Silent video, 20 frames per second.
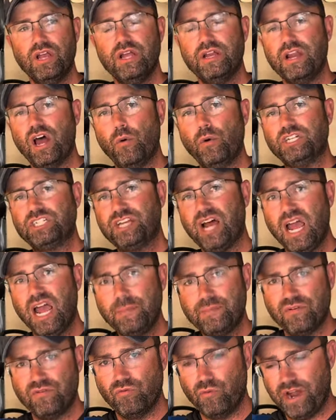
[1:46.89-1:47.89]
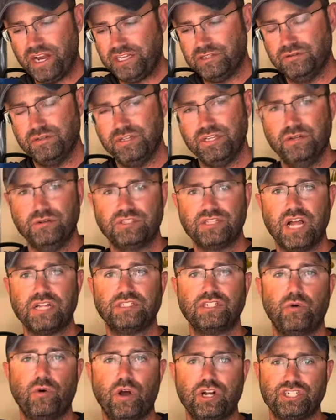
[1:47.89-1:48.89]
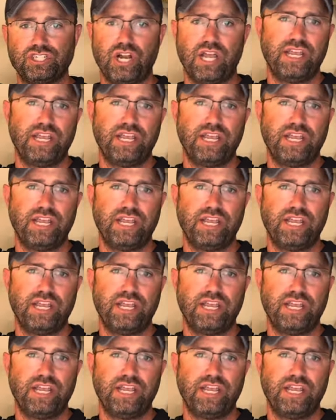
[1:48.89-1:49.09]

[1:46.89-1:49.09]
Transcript: Now, which type of weight do you use? That's a question